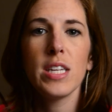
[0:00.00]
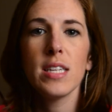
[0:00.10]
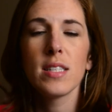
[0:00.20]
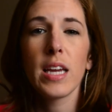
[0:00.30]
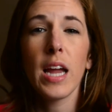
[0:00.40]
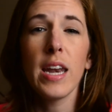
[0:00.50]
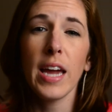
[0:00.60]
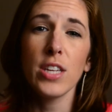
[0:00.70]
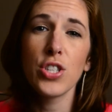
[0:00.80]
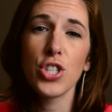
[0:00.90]
it as like a
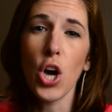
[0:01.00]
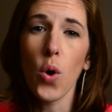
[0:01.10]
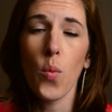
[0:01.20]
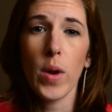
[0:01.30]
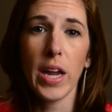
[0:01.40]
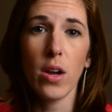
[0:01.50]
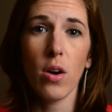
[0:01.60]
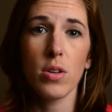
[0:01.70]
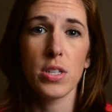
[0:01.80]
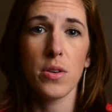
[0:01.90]
nice tote when I
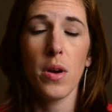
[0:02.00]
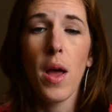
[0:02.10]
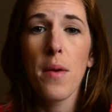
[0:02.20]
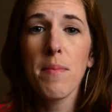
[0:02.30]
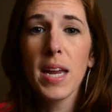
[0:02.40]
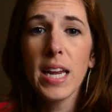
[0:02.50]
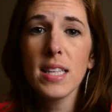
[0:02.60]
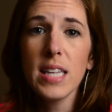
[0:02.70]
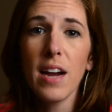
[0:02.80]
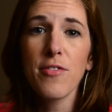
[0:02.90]
go to
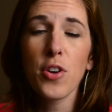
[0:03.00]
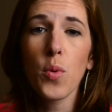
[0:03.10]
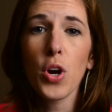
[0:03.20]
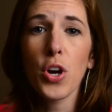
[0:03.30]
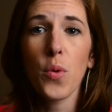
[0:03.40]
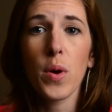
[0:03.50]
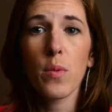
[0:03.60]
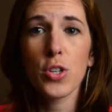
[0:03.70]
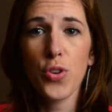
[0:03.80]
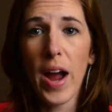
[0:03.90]
meetings after work or when
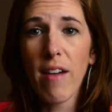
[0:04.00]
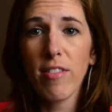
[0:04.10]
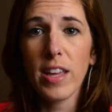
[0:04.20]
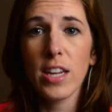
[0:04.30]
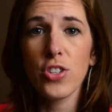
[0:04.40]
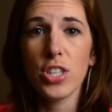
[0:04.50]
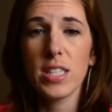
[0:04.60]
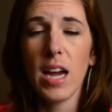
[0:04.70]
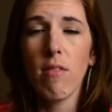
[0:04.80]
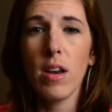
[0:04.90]
we're traveling, just
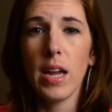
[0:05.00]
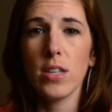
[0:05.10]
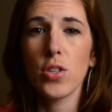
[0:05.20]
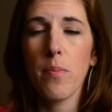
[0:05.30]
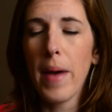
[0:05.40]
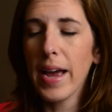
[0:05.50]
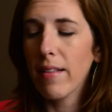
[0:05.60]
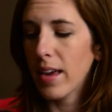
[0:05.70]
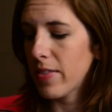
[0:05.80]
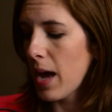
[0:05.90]
have a nicer bag
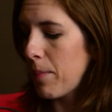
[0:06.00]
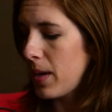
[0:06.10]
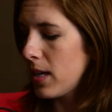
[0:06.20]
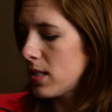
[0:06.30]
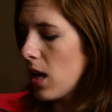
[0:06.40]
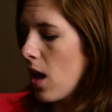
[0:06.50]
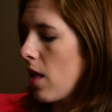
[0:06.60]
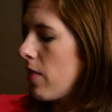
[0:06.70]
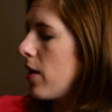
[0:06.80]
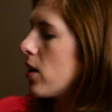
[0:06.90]
like that, because
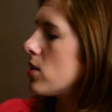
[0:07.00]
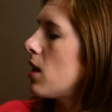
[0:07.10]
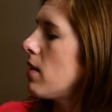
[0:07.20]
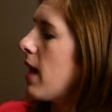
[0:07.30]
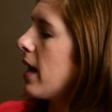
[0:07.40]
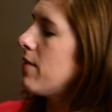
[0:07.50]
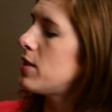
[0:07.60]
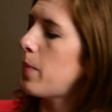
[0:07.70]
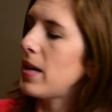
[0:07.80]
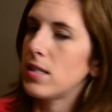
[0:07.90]
there's a lot of
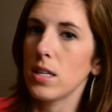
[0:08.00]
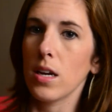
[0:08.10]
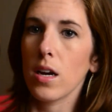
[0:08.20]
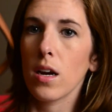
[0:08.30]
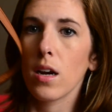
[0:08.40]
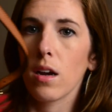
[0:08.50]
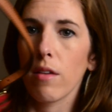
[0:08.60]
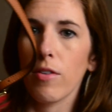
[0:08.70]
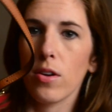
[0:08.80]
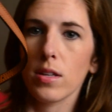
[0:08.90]
space in here.
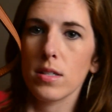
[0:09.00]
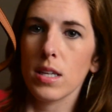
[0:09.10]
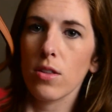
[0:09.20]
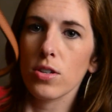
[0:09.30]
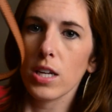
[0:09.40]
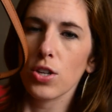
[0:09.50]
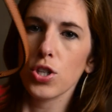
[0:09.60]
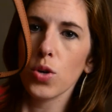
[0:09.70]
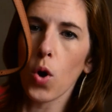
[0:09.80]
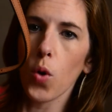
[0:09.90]
If you can see, there's like
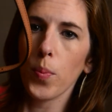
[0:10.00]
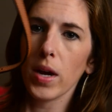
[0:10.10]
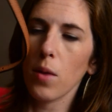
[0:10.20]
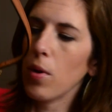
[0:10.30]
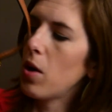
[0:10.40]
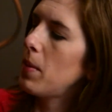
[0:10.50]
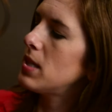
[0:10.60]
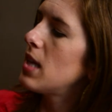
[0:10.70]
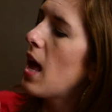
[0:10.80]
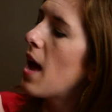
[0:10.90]
2 open
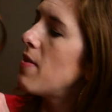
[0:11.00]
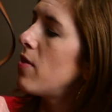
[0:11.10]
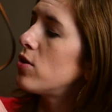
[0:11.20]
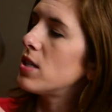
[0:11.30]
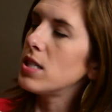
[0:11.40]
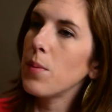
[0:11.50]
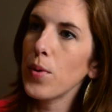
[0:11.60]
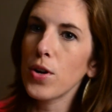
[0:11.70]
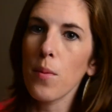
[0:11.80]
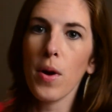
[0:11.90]
compartments, and then there's a
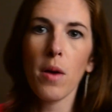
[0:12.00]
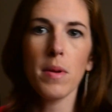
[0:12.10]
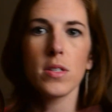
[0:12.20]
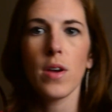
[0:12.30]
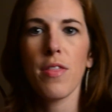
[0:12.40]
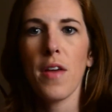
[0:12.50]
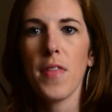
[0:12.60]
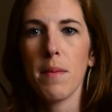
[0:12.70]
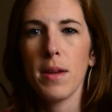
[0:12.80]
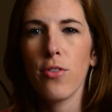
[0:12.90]
zippered compartment, so I thought
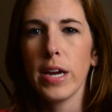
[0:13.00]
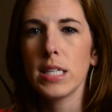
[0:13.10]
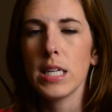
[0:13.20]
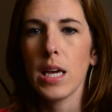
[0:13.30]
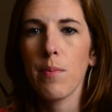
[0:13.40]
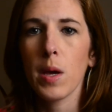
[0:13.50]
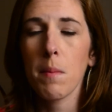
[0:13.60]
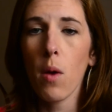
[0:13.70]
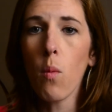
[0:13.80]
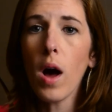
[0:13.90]
that'd be great to keep like
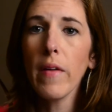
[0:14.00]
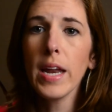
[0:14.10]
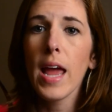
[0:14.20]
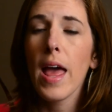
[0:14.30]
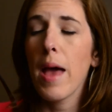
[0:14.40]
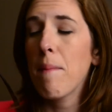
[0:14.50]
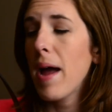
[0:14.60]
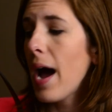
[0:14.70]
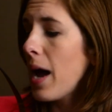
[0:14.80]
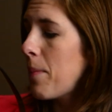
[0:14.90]
my wallet and my
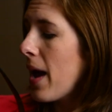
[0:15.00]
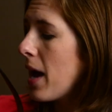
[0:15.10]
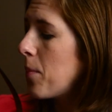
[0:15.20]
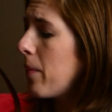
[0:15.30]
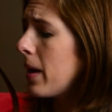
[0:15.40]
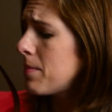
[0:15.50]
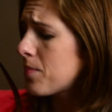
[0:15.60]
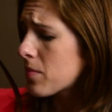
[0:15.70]
iPad. But